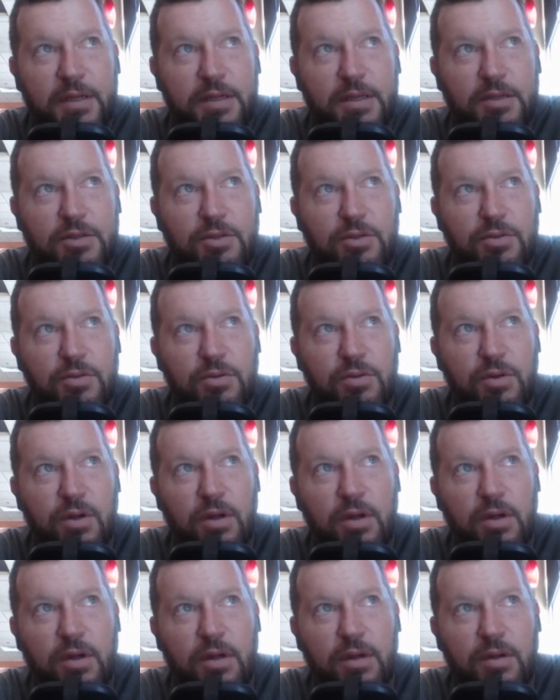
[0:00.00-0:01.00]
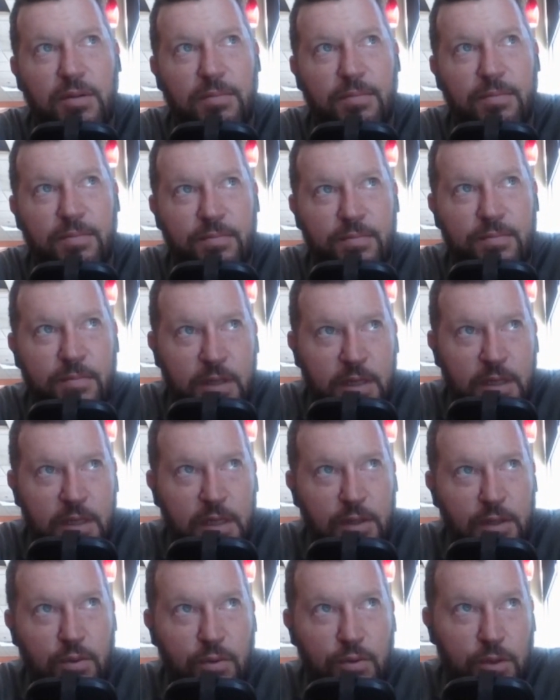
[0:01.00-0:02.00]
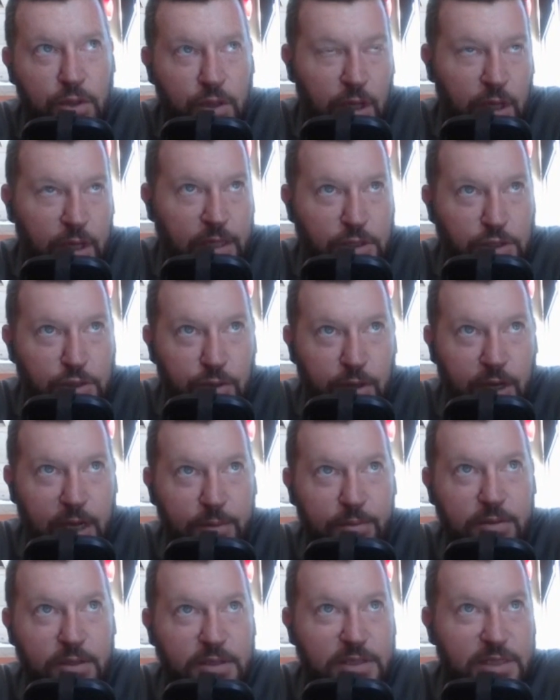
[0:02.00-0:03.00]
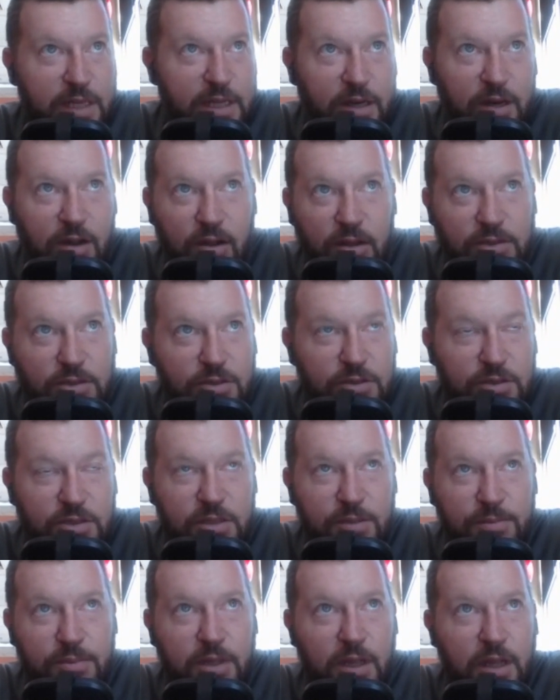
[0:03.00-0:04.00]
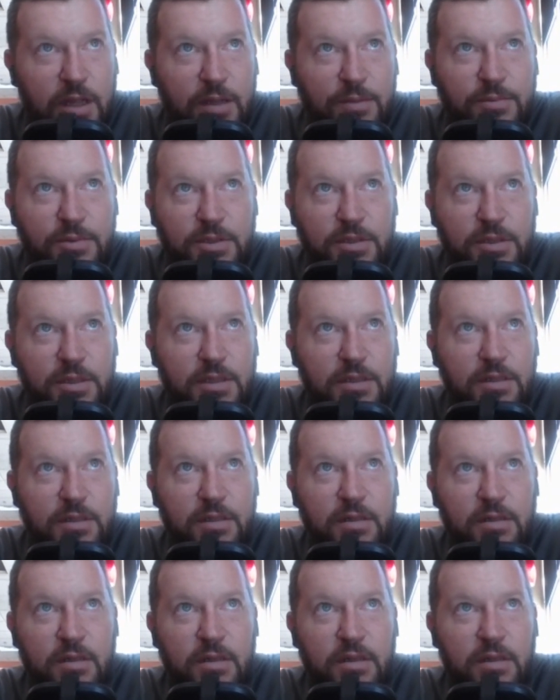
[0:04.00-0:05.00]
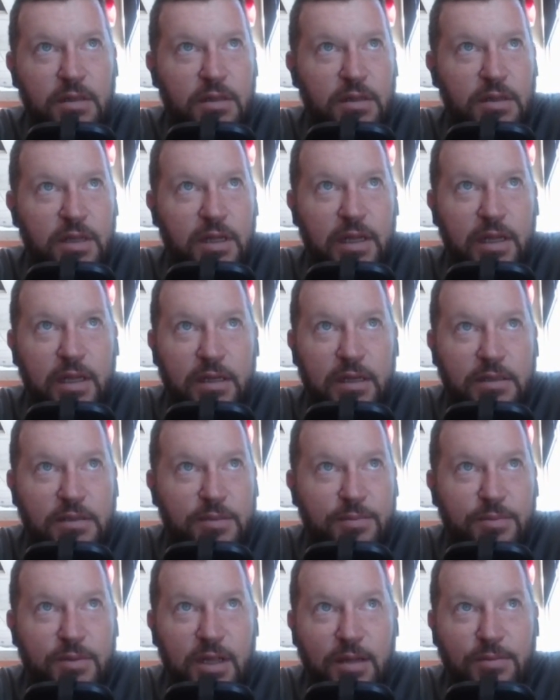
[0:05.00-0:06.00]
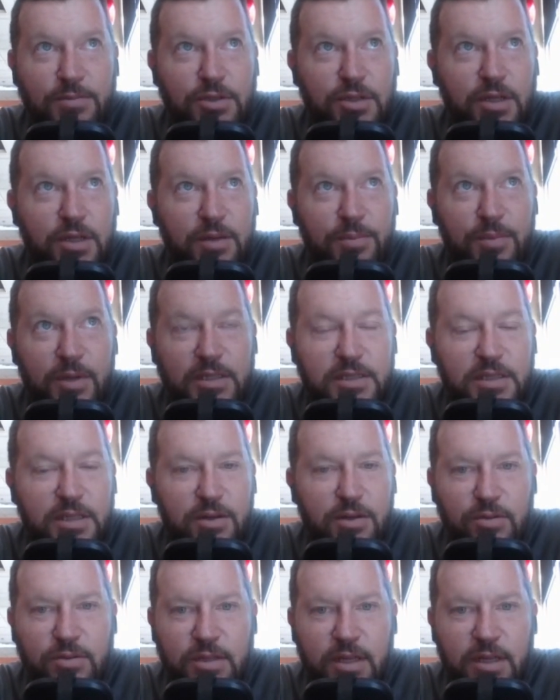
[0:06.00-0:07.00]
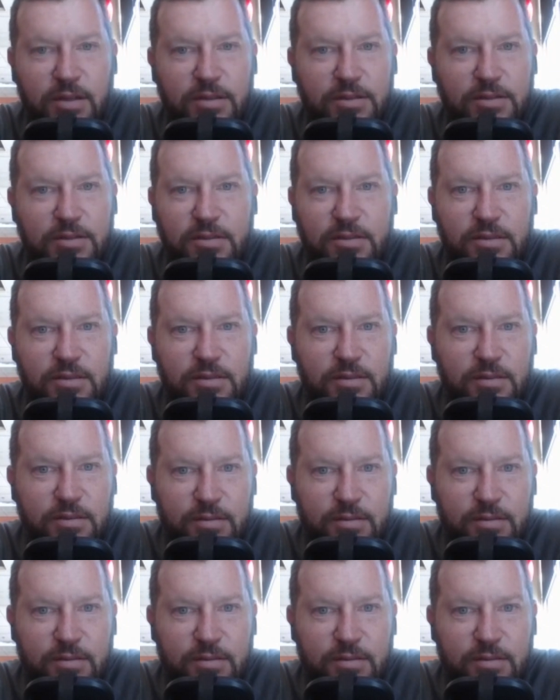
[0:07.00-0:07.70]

Did you I guess you were able to stay at hostels sometimes, and sometimes you had to mix in hotels.